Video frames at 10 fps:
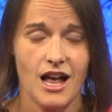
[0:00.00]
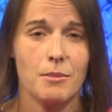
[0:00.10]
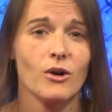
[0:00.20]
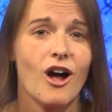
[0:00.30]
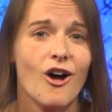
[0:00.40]

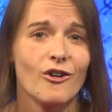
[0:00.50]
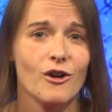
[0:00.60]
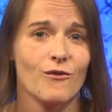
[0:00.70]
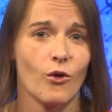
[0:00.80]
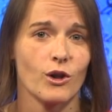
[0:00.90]
About one
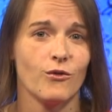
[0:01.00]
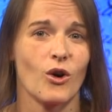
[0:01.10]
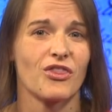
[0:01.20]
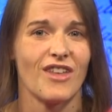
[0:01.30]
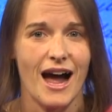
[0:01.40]
hundred
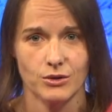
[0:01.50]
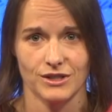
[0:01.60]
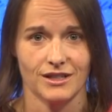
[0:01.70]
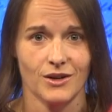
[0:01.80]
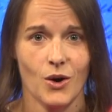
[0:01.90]
forty-four
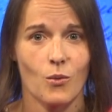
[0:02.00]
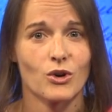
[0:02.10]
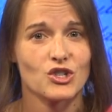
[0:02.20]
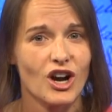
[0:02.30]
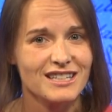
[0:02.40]
thousand
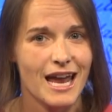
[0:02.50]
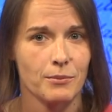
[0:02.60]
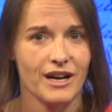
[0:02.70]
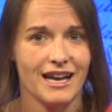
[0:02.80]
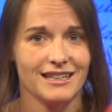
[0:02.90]
were just
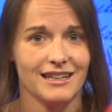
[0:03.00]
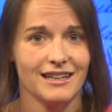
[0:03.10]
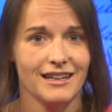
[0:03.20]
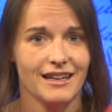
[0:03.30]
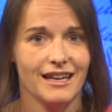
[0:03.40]
apprehended
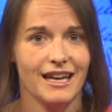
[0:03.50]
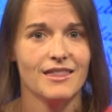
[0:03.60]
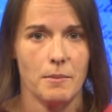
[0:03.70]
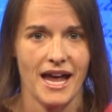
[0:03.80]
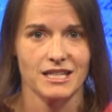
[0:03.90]

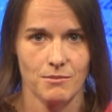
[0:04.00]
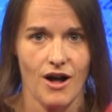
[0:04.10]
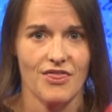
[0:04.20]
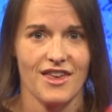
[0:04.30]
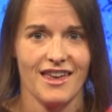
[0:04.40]
in the past
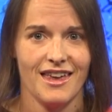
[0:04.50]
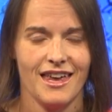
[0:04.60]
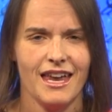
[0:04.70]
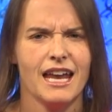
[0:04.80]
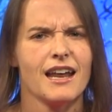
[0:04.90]
month.
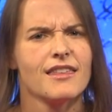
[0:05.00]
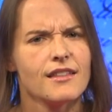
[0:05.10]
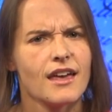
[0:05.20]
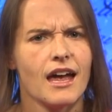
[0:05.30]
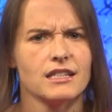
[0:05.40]
And I
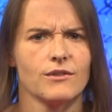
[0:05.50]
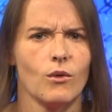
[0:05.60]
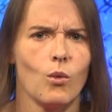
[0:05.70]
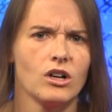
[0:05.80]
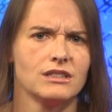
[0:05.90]
think the heads of
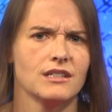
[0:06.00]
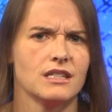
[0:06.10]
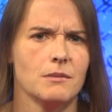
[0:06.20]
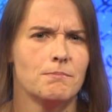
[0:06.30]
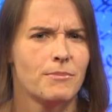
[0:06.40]
Walt
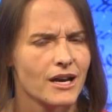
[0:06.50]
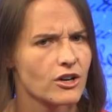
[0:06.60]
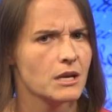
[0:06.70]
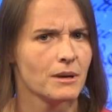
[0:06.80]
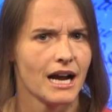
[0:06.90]
Disney better
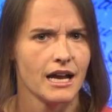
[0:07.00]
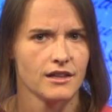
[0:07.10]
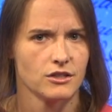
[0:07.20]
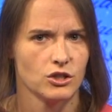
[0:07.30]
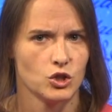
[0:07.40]
keep an eye
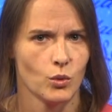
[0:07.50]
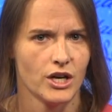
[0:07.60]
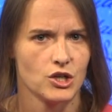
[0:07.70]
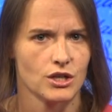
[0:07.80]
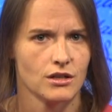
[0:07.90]
on this
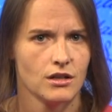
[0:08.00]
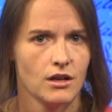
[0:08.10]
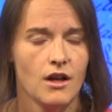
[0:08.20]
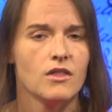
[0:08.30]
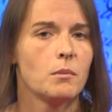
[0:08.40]
situation.
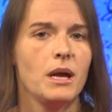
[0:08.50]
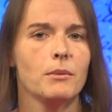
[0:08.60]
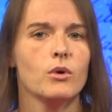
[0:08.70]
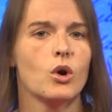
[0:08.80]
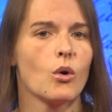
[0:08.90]
The
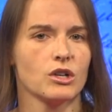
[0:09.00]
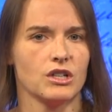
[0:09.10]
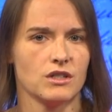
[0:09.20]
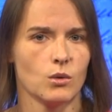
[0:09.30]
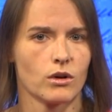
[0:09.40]
people who go to
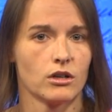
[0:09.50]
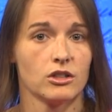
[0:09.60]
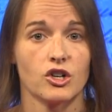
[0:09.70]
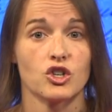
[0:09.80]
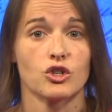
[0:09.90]
Disney
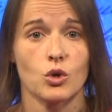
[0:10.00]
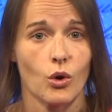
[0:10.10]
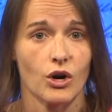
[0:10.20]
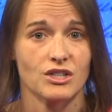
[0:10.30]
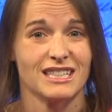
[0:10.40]
World are just
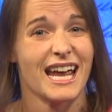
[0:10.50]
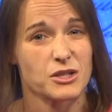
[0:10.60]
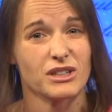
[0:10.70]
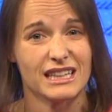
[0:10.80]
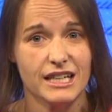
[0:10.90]
tourists and
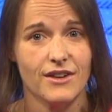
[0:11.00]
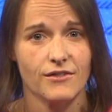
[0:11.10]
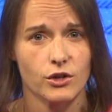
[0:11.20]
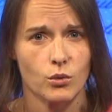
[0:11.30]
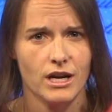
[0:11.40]
actually leave
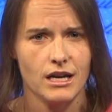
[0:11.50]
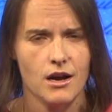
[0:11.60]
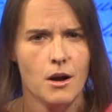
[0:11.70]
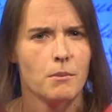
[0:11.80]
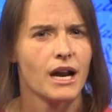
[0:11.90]
after a week,
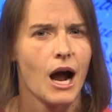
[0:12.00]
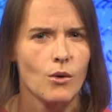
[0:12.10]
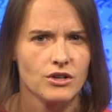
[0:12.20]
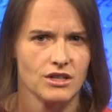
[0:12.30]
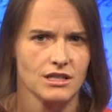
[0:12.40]
but
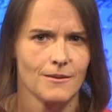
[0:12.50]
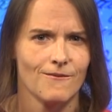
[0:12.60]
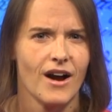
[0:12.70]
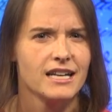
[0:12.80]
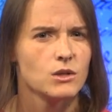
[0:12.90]
our system
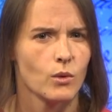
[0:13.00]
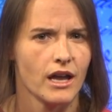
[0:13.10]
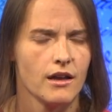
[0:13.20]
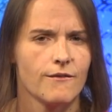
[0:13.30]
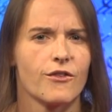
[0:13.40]
finds a
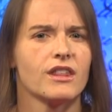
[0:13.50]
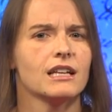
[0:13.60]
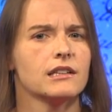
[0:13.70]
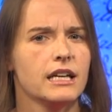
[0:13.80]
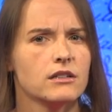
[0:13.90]
way for the
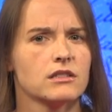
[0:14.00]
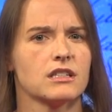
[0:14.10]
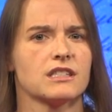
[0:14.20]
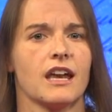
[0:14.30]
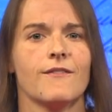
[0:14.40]
illegals
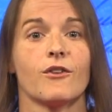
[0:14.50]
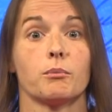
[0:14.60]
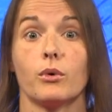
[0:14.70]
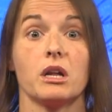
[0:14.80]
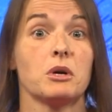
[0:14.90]
to stay for
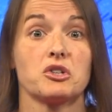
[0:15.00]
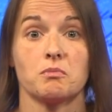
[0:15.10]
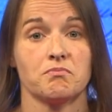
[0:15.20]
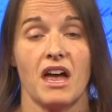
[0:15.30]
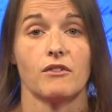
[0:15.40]
pretty much
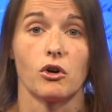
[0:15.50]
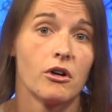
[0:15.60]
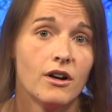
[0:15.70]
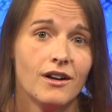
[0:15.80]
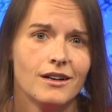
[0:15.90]
ever.
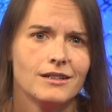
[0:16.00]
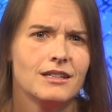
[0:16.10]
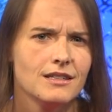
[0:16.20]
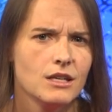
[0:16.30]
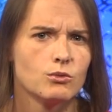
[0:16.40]

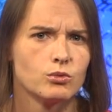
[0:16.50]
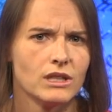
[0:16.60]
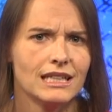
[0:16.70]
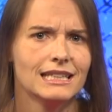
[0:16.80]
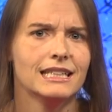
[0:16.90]
Disney
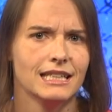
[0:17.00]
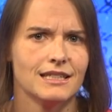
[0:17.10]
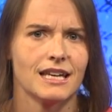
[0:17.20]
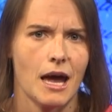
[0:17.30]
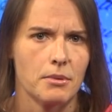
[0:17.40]
really
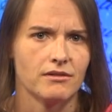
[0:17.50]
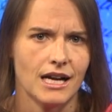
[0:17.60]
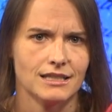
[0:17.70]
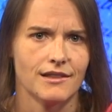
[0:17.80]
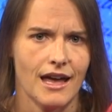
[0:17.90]
needs to
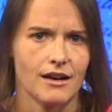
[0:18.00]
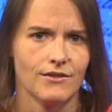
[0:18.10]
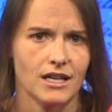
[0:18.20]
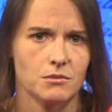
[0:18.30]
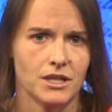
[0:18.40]
capitalize on that
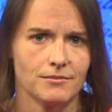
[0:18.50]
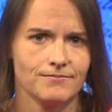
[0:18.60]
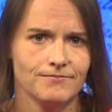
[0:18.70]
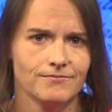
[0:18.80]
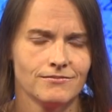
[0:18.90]
investment.
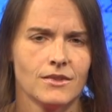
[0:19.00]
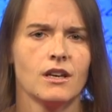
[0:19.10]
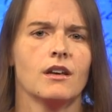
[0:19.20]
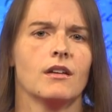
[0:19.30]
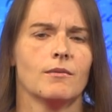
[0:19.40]

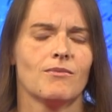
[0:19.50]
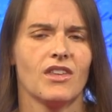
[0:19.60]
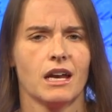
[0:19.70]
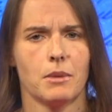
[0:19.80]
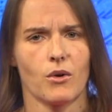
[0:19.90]

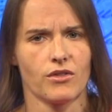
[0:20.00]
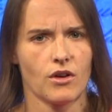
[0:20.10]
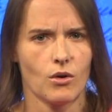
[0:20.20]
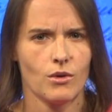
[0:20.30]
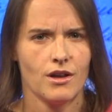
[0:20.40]
Think about it
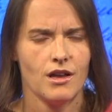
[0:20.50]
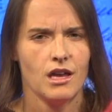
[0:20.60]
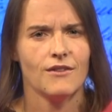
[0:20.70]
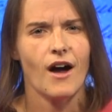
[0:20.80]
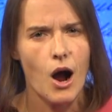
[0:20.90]
though.
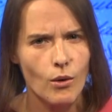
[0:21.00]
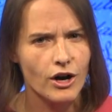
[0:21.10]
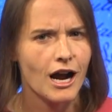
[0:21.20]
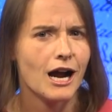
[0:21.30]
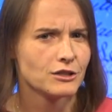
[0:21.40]
If
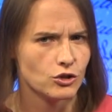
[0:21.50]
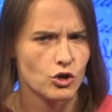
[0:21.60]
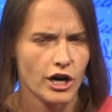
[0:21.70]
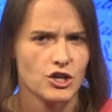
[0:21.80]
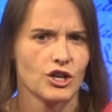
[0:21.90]
our
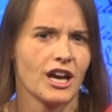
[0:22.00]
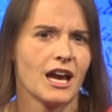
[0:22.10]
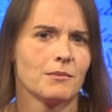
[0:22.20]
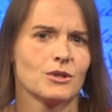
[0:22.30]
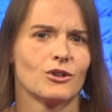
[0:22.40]
concentration
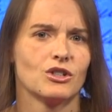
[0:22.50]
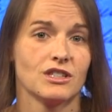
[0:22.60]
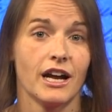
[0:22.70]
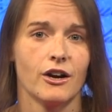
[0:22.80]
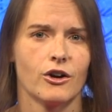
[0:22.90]
camps are
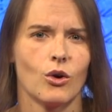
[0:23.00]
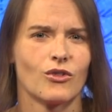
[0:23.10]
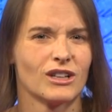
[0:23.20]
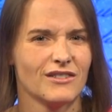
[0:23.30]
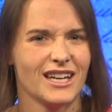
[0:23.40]
desired
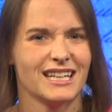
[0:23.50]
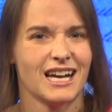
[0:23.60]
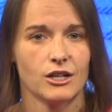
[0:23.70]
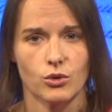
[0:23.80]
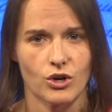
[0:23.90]
over living in
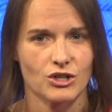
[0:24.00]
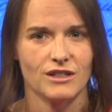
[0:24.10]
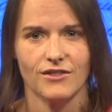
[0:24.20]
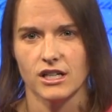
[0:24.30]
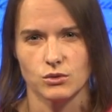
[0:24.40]
Honduras
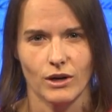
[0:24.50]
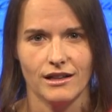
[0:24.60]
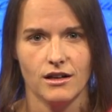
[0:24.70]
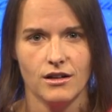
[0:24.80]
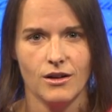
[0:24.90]
and
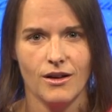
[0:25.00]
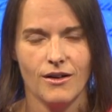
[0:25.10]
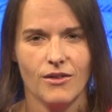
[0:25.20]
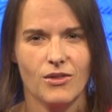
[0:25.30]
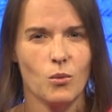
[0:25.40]
Venezuela,
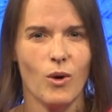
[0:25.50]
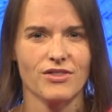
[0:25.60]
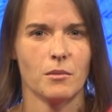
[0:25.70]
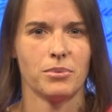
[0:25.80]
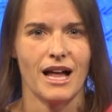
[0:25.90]
then
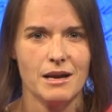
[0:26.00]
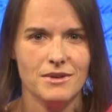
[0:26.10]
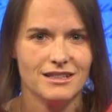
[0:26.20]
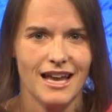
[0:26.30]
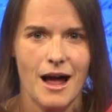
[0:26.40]
what the
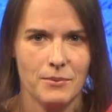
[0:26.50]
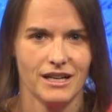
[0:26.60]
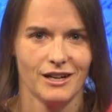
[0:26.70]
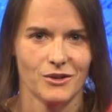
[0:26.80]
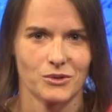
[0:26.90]
blimey is
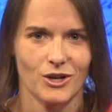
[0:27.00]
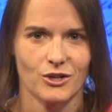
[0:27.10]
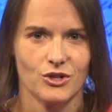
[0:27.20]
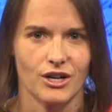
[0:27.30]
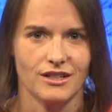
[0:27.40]
happening in those
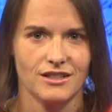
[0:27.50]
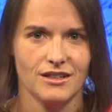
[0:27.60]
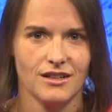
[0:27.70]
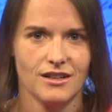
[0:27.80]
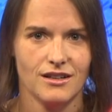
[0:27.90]
countries?
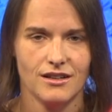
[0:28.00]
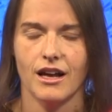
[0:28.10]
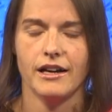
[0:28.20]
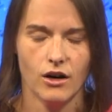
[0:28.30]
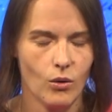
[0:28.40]

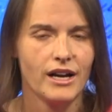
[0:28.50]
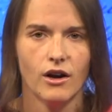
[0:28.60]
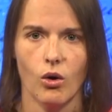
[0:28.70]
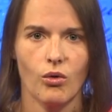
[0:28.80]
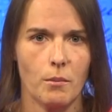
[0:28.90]
I know, I
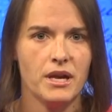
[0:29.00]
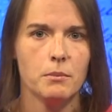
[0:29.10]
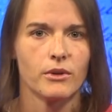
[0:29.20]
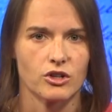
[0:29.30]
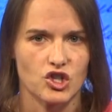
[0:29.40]
know, the
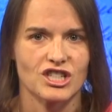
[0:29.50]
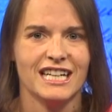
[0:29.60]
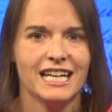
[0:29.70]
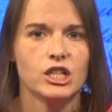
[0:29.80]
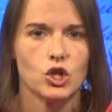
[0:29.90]
people are just
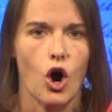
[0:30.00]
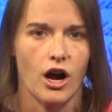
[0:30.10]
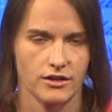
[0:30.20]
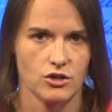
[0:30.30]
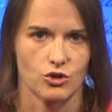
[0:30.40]
eating
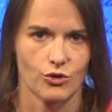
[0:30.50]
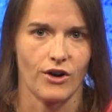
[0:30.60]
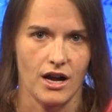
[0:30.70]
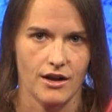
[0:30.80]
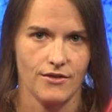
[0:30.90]
dogs to
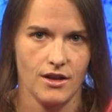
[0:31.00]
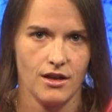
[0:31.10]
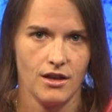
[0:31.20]
survive.